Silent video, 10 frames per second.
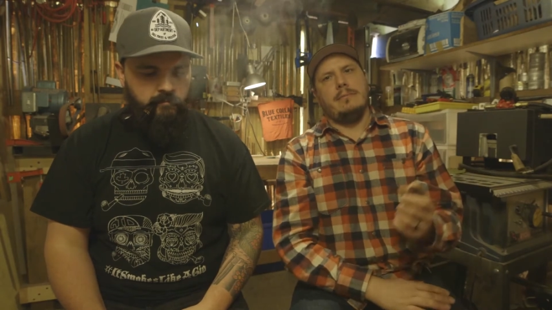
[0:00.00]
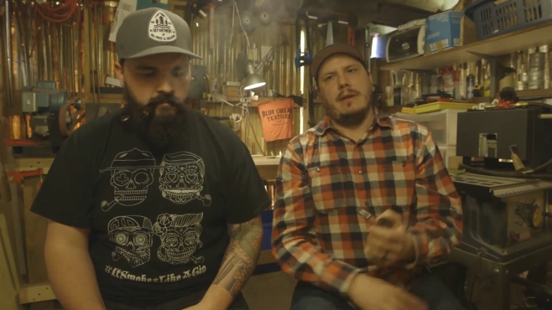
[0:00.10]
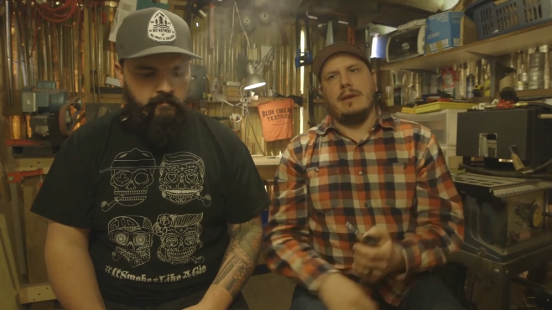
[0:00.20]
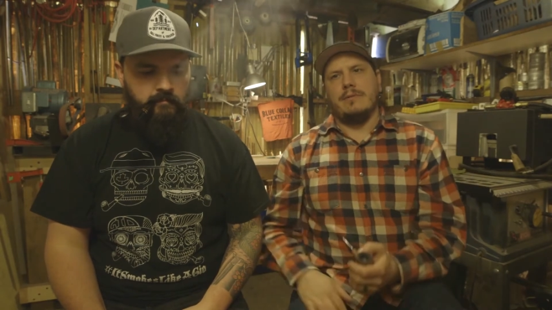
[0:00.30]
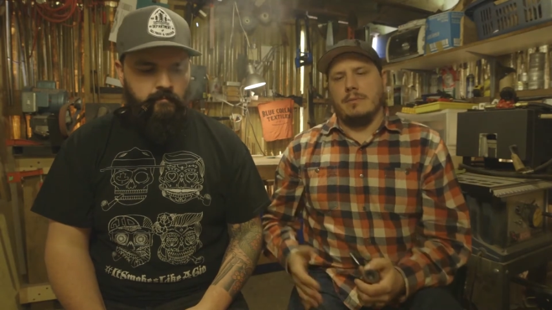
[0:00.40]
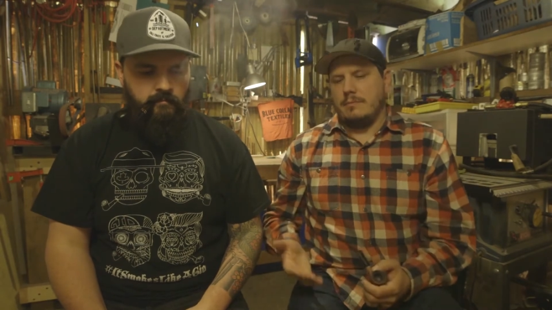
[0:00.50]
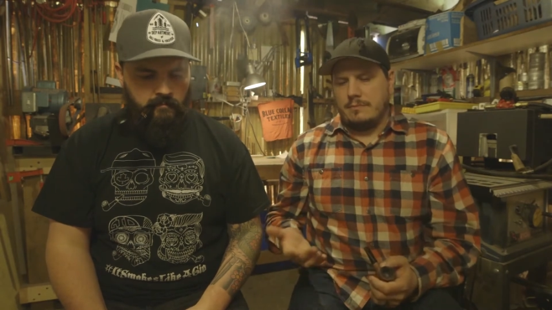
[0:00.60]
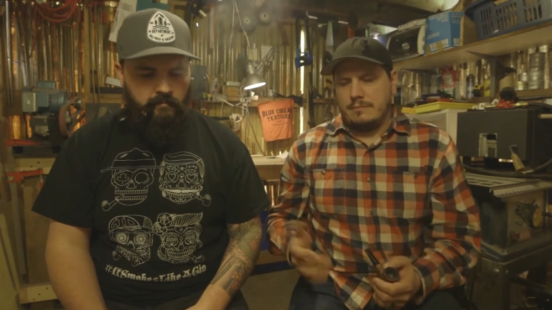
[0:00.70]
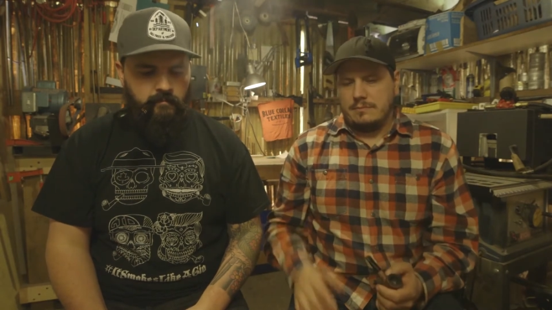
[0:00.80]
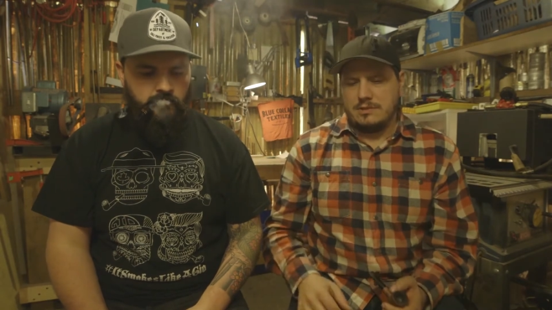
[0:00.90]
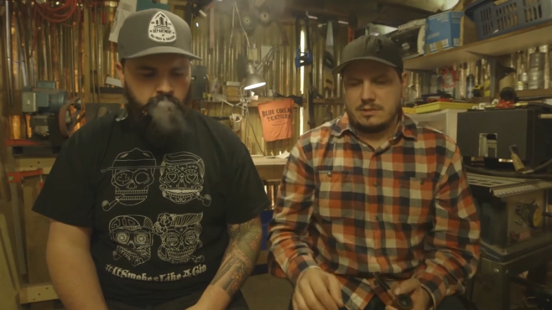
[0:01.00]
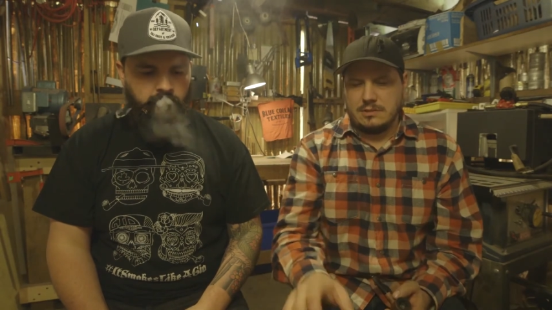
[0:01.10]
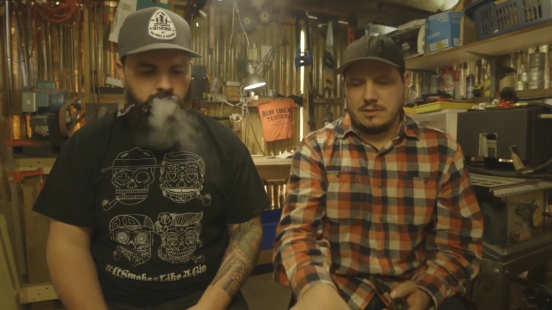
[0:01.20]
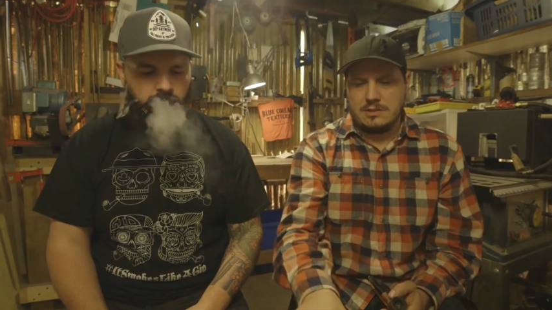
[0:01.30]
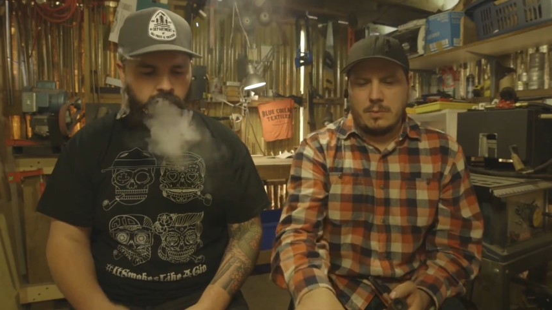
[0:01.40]
Speaker 1: I mm-hmm. never just
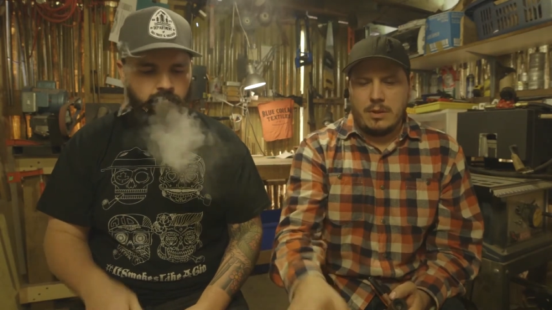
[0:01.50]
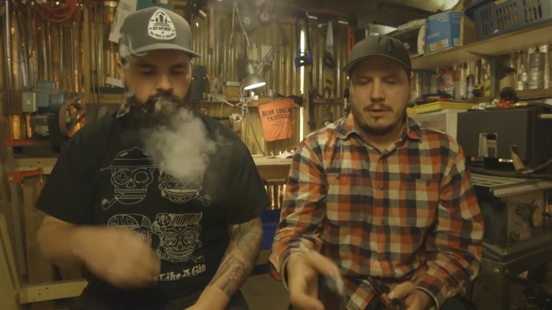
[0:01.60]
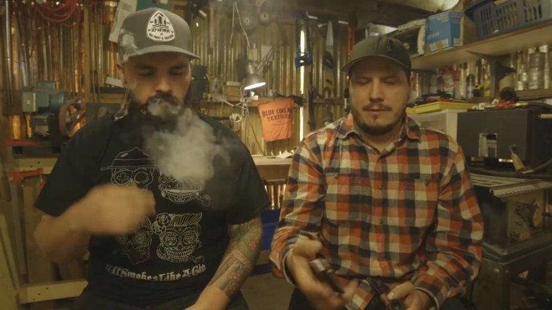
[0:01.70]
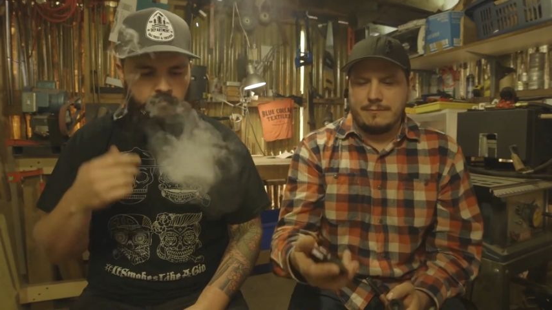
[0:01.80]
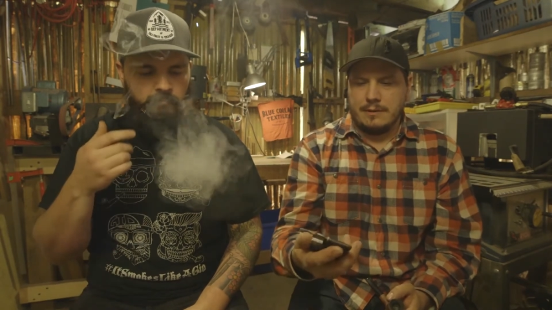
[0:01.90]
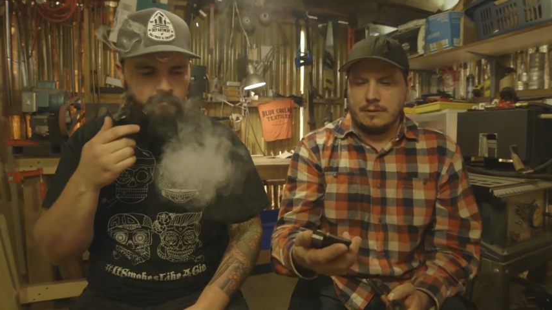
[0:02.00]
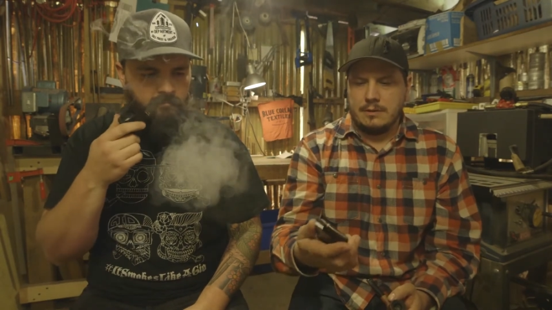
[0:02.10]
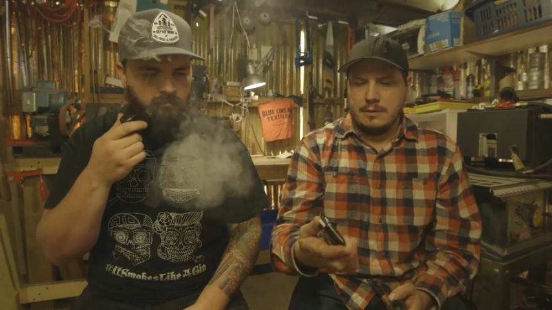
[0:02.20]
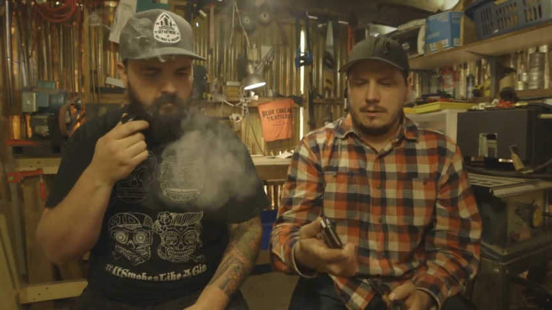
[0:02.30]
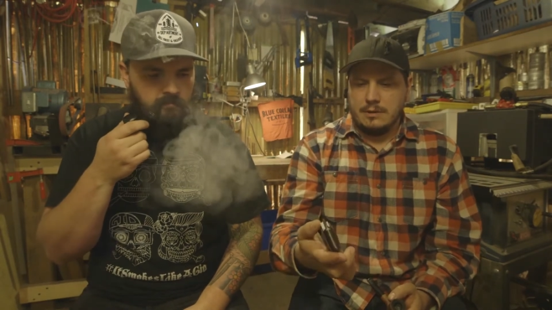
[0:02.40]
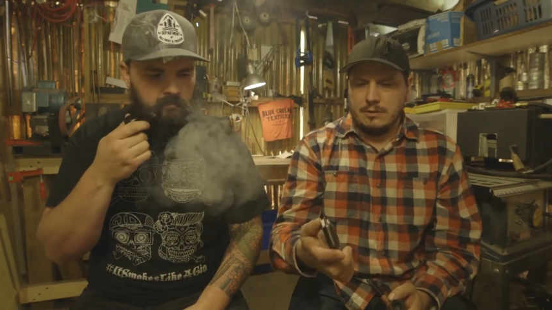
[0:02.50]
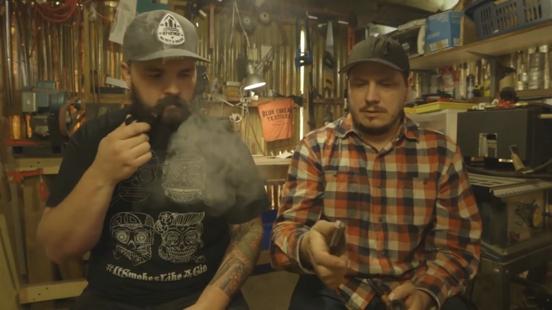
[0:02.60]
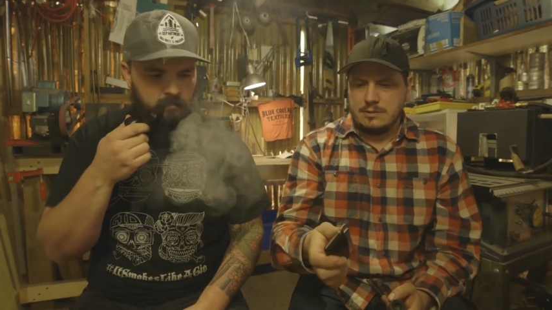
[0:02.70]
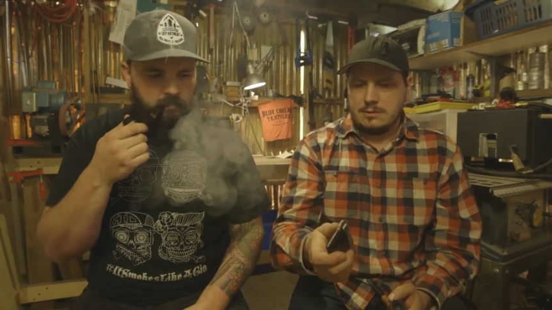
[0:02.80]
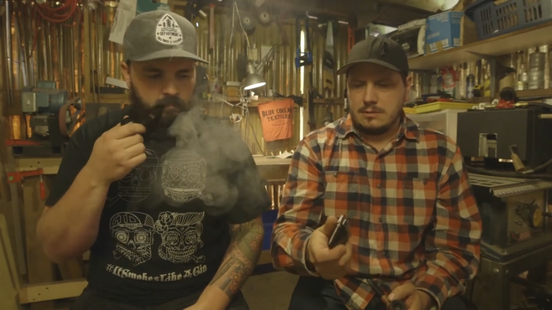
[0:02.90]
because it's small enough and you know
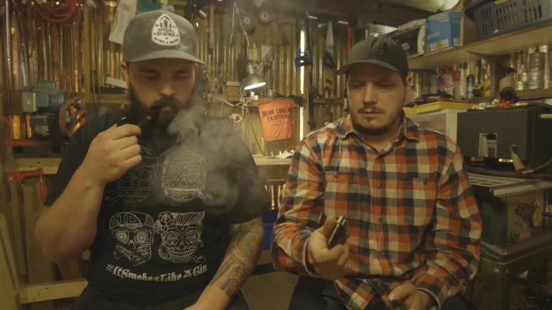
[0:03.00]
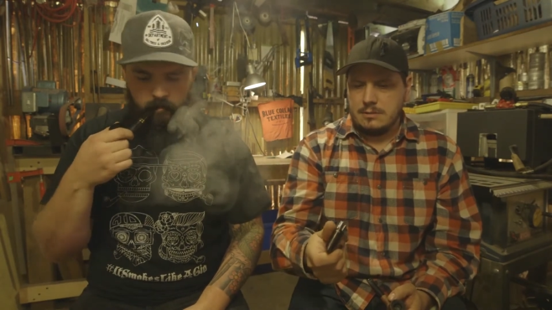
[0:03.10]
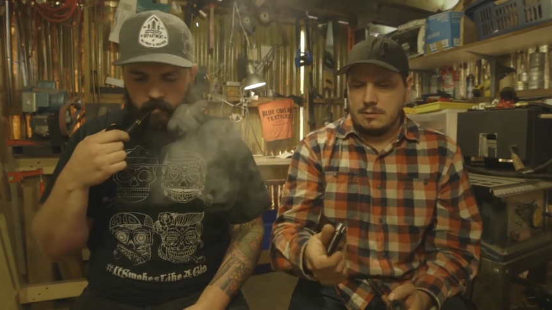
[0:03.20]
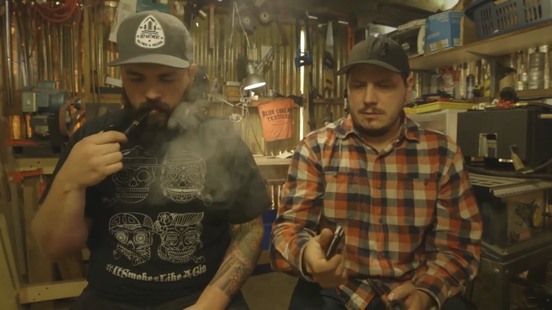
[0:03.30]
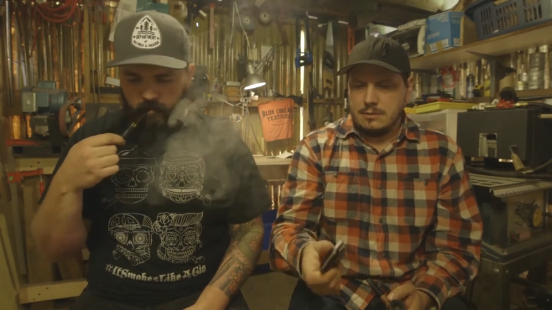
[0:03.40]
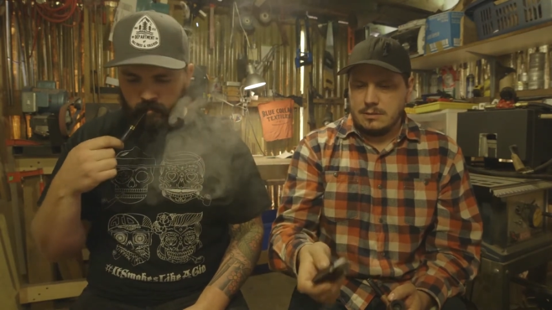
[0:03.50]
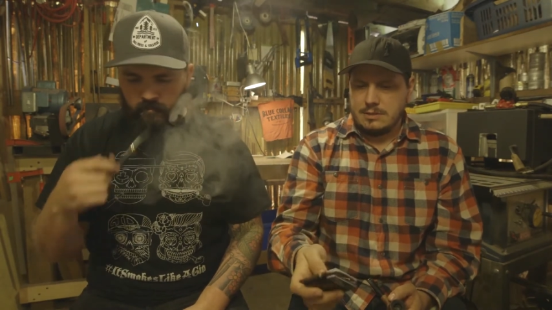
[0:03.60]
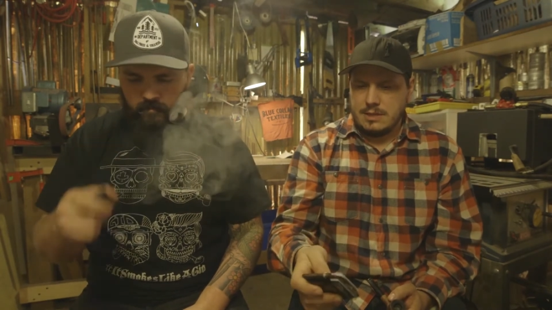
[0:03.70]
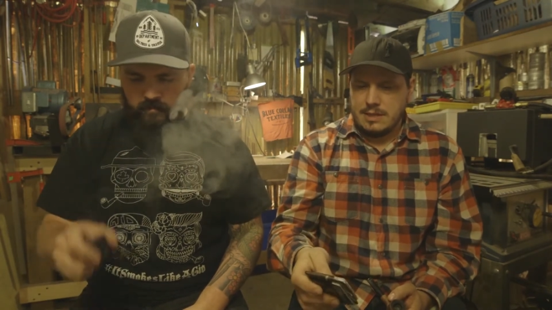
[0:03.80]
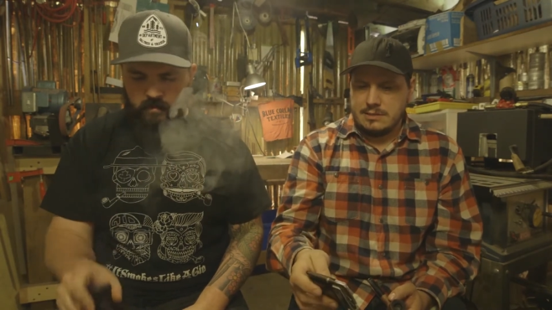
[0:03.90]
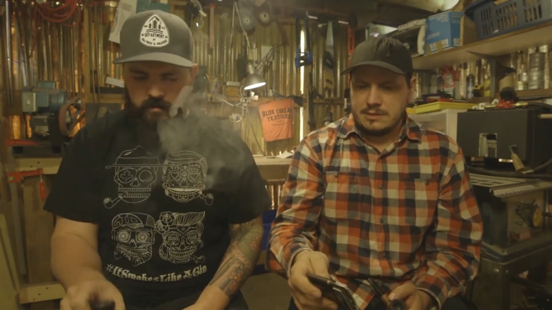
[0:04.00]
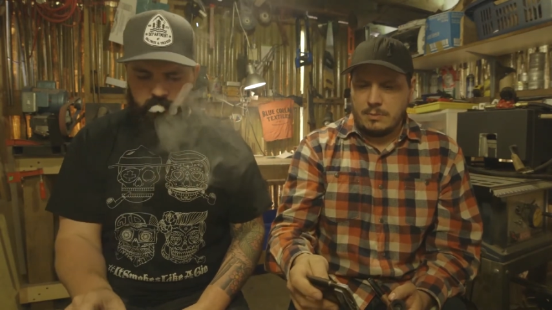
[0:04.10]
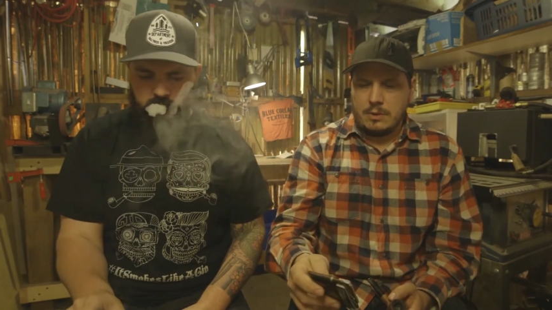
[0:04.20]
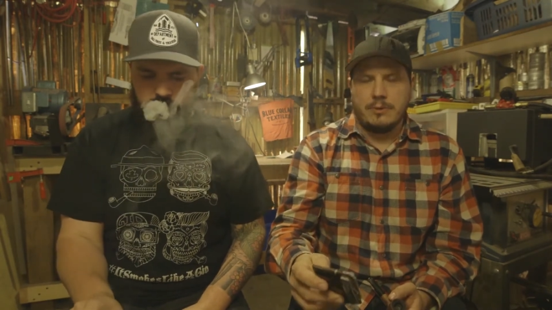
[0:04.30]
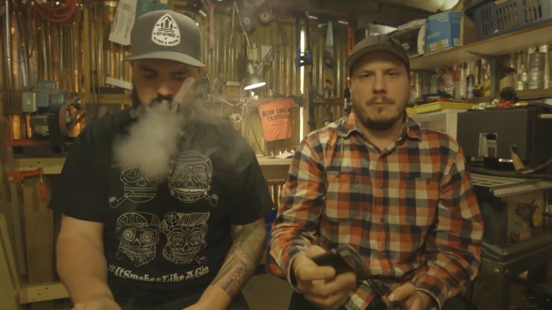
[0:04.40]
it's the size
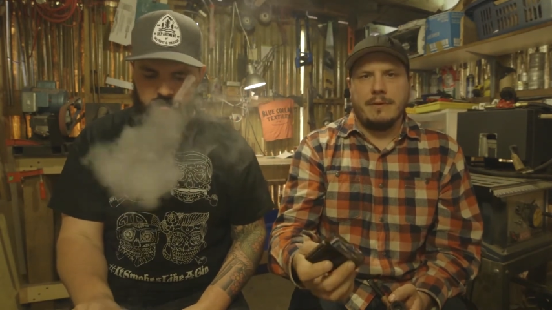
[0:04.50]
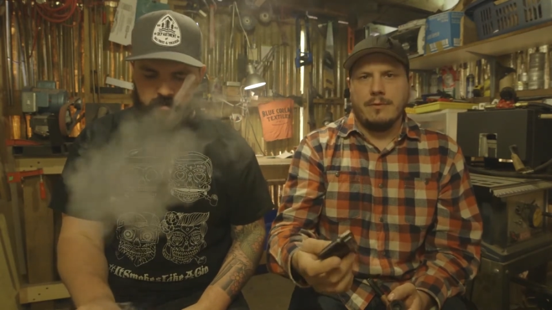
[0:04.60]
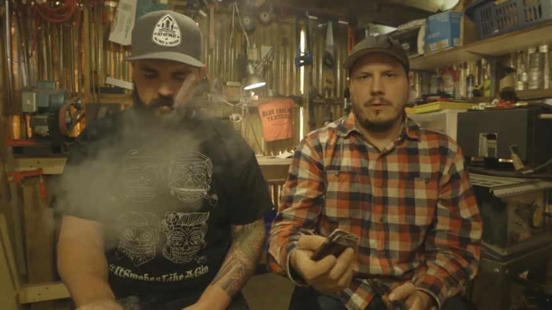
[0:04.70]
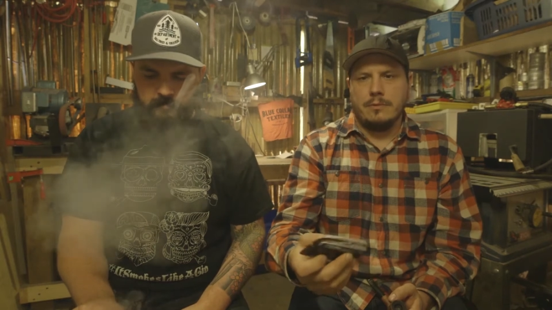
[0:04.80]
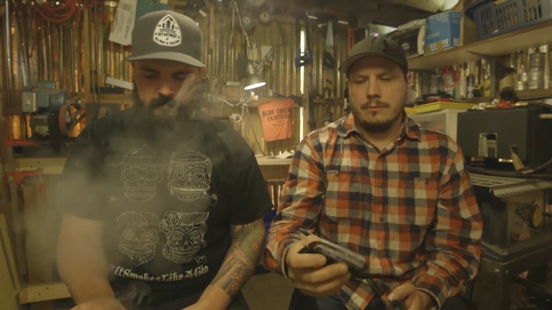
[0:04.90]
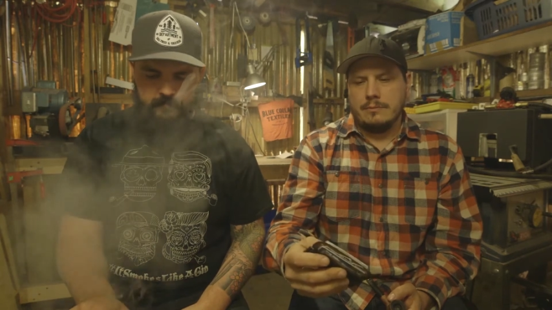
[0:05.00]
smaller than my phone